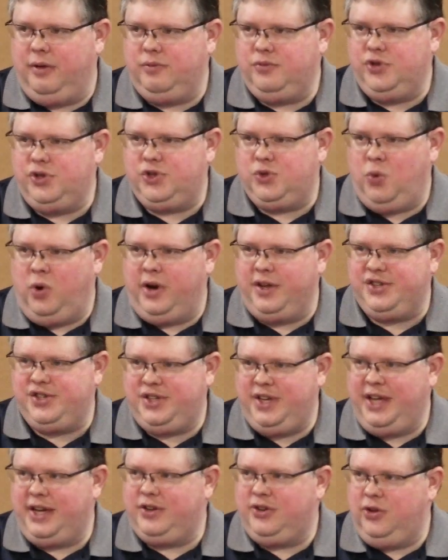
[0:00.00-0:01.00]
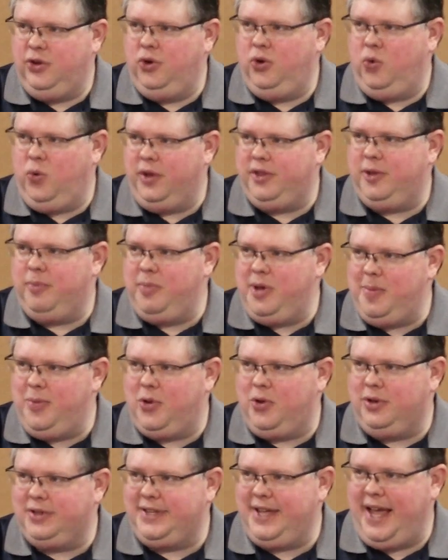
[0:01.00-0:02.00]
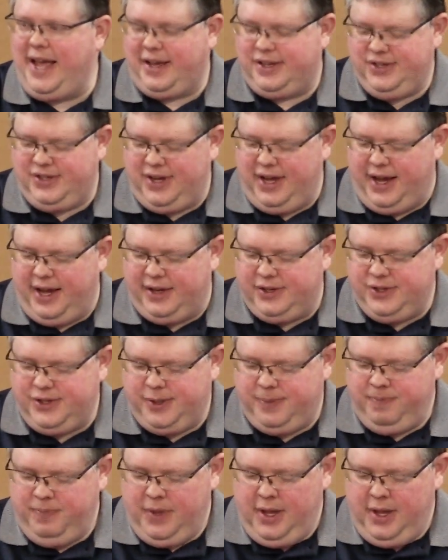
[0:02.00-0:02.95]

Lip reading: just want to stick to what the biblical text says.